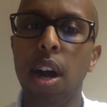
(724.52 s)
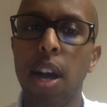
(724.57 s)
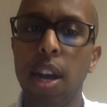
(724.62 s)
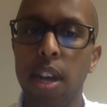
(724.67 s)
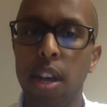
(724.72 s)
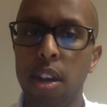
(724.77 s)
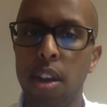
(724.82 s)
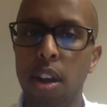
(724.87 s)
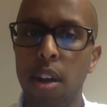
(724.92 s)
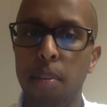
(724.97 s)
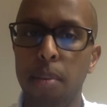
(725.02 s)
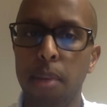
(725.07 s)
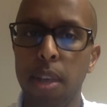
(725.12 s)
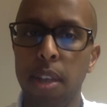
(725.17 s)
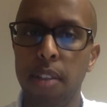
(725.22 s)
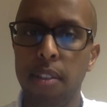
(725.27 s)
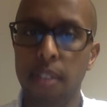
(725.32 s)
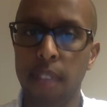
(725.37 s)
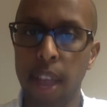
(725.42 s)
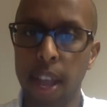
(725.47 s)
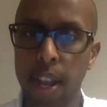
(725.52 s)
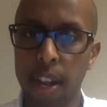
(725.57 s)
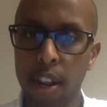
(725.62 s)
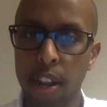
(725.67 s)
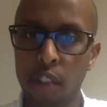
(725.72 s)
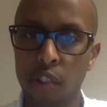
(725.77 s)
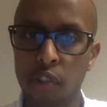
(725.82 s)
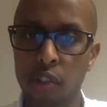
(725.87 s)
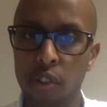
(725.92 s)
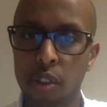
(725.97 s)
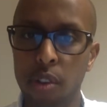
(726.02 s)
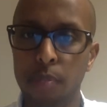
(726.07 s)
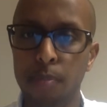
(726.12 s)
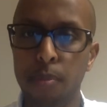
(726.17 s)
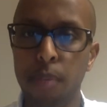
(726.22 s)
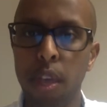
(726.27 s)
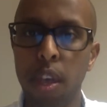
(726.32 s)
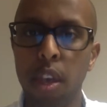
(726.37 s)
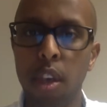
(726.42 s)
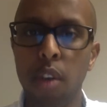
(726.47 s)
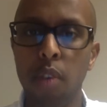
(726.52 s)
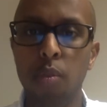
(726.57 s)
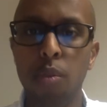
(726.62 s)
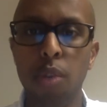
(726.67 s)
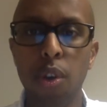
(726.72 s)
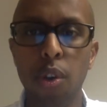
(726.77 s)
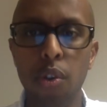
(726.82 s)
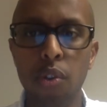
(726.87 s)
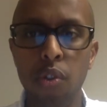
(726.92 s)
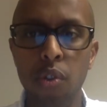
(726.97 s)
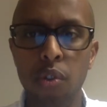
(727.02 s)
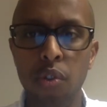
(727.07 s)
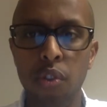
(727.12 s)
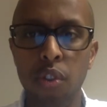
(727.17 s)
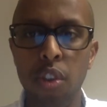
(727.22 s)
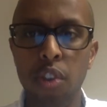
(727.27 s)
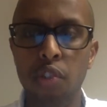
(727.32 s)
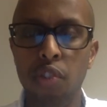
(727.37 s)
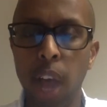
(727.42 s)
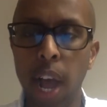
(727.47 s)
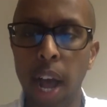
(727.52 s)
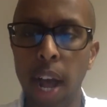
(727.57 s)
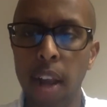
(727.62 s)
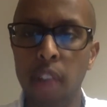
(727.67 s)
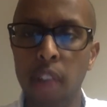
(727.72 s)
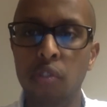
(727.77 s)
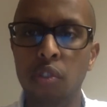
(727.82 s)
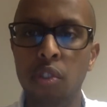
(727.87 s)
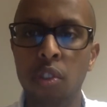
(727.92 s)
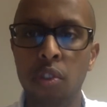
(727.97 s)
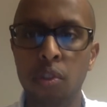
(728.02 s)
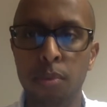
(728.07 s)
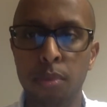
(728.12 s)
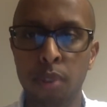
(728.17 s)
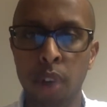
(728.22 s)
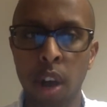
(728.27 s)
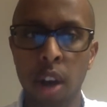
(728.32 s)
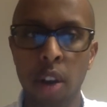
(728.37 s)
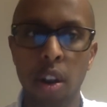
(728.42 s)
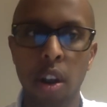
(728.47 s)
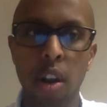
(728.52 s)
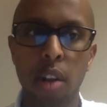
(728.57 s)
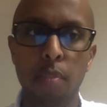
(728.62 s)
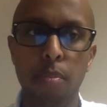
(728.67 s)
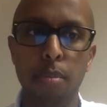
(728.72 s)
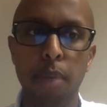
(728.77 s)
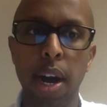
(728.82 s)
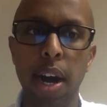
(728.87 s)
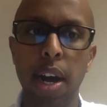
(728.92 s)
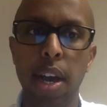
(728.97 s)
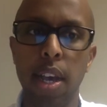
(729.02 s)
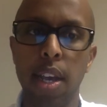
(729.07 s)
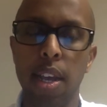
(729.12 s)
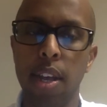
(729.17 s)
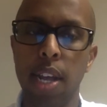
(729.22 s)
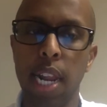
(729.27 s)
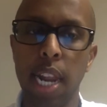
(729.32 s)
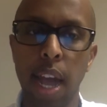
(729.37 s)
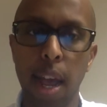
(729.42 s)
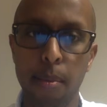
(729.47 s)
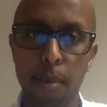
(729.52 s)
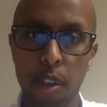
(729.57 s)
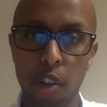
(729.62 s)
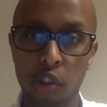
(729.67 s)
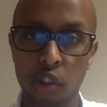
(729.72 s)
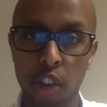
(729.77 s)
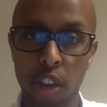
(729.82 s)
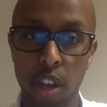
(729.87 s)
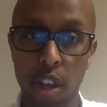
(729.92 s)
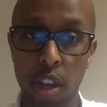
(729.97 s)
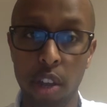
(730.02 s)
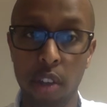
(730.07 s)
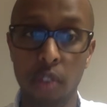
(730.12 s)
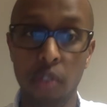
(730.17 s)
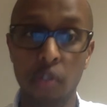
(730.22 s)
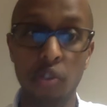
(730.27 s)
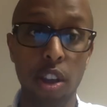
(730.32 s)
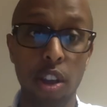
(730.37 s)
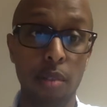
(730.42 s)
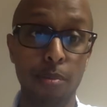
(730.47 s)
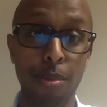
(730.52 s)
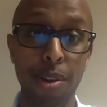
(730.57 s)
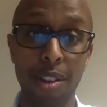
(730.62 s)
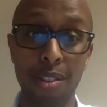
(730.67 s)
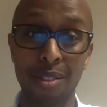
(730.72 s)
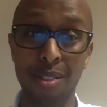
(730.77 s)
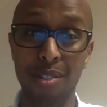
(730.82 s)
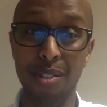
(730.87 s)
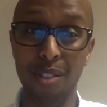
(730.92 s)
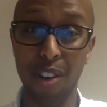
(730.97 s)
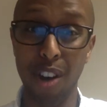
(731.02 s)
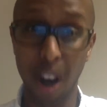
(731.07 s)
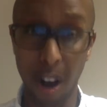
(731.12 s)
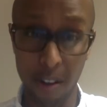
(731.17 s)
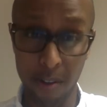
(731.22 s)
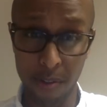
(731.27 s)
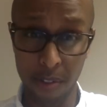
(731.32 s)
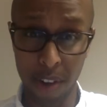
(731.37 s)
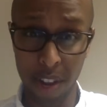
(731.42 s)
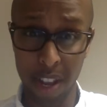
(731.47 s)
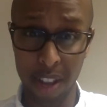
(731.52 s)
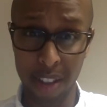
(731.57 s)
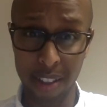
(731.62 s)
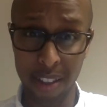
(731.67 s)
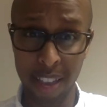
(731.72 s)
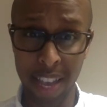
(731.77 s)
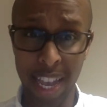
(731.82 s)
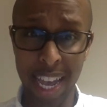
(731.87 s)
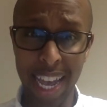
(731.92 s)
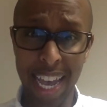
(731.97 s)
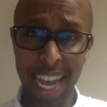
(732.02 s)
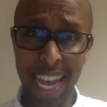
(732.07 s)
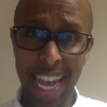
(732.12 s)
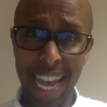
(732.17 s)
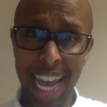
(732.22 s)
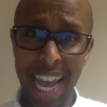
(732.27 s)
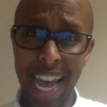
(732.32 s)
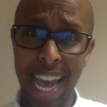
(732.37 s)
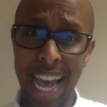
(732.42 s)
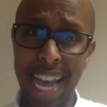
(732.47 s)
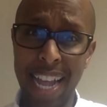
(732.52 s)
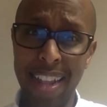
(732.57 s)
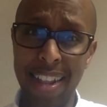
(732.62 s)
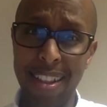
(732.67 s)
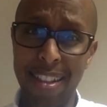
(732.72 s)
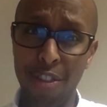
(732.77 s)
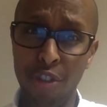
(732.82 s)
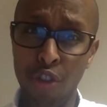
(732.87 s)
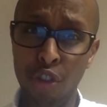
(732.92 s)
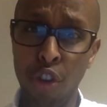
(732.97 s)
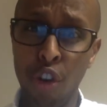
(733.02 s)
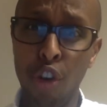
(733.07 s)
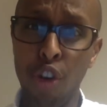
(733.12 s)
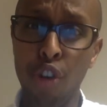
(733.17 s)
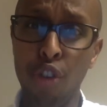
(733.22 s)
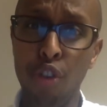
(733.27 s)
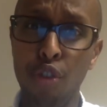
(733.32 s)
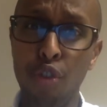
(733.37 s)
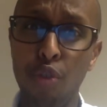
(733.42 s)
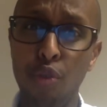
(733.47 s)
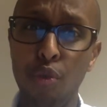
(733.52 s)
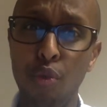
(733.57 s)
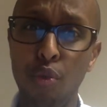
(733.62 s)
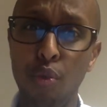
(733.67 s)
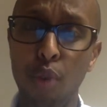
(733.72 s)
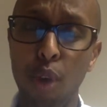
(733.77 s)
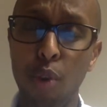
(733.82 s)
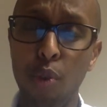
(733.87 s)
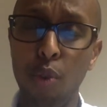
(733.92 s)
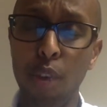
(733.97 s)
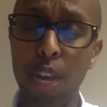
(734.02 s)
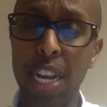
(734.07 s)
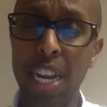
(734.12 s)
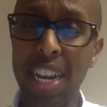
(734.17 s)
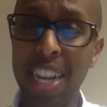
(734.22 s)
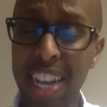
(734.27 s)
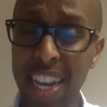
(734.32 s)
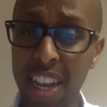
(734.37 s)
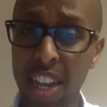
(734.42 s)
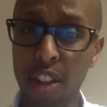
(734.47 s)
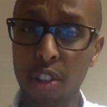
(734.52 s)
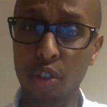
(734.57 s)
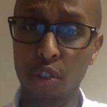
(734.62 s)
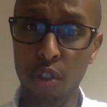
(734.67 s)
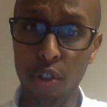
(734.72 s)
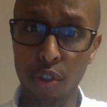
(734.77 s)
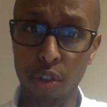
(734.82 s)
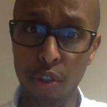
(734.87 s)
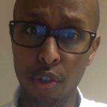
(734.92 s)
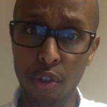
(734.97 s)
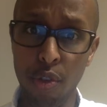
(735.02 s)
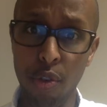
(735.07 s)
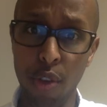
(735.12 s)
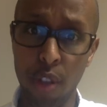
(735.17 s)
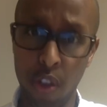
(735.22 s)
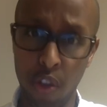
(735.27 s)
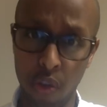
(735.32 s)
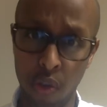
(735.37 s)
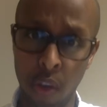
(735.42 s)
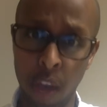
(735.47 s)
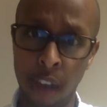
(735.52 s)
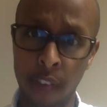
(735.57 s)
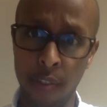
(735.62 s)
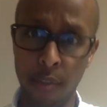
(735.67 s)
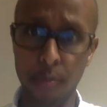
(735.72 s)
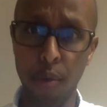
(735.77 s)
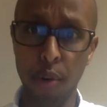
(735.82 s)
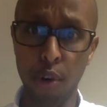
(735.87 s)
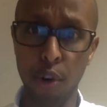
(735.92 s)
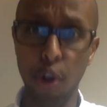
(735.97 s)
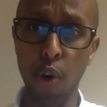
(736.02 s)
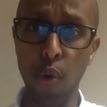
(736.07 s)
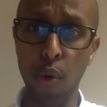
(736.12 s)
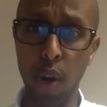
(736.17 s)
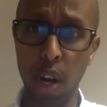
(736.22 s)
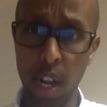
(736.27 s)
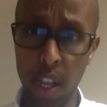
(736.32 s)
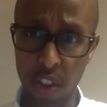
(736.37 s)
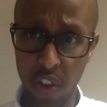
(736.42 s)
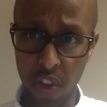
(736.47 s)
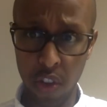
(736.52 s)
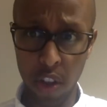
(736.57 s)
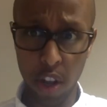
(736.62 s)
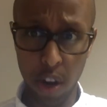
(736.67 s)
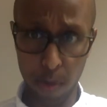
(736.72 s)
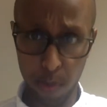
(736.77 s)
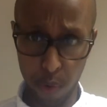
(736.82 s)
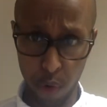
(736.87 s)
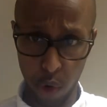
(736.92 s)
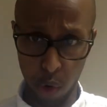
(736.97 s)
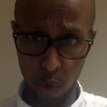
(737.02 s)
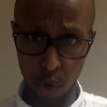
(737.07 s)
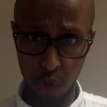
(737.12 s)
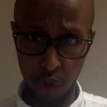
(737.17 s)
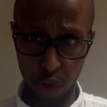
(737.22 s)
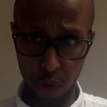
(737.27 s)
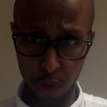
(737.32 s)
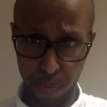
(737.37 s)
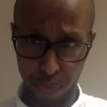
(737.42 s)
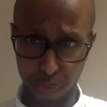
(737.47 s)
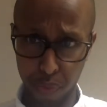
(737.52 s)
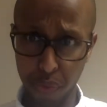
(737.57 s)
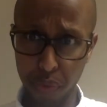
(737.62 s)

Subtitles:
economic stagnation, we also see challenges brought on by climate change and political conflict. And so what we need to do is to have a more holistic approach